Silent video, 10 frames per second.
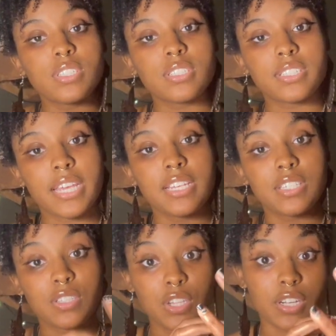takes
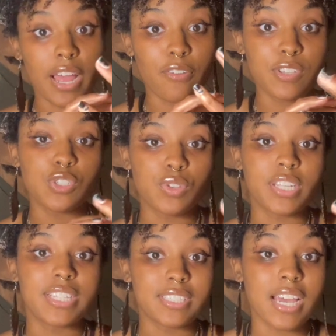the
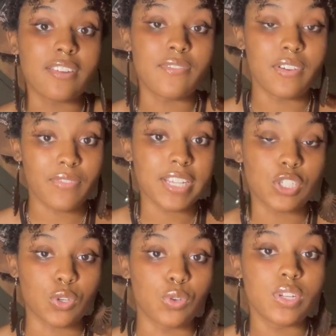alpha-synuclein inside of a
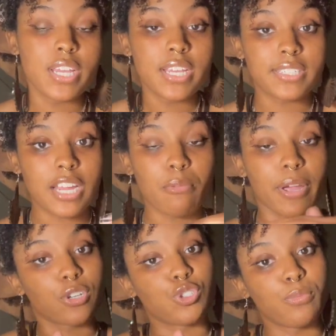vesicle down
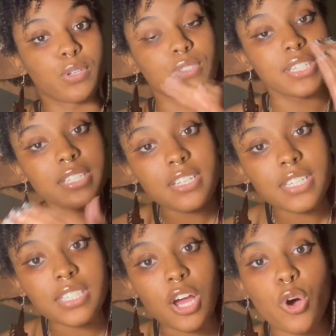microtubules into the
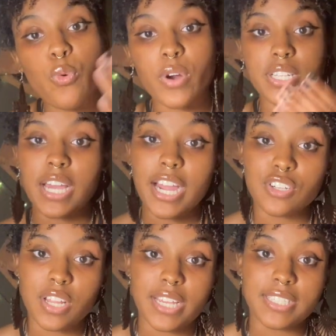cell, where it's
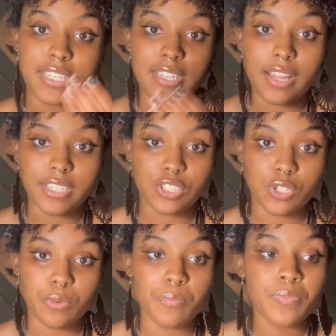hydrolyzed in a
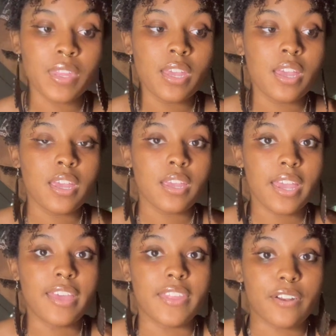lysosome
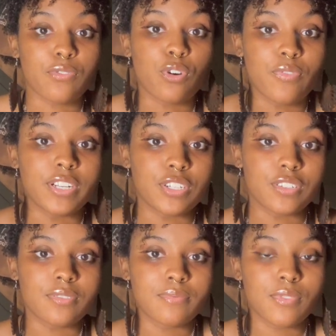and therefore
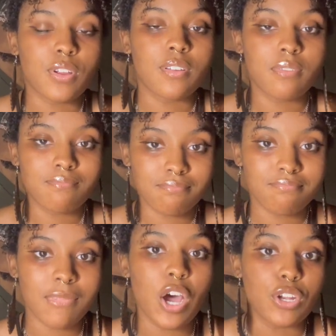rendered
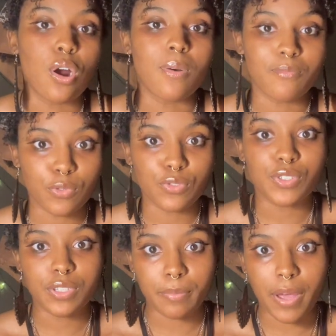unharmful
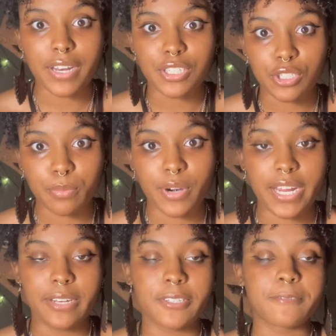to the body, to the brain.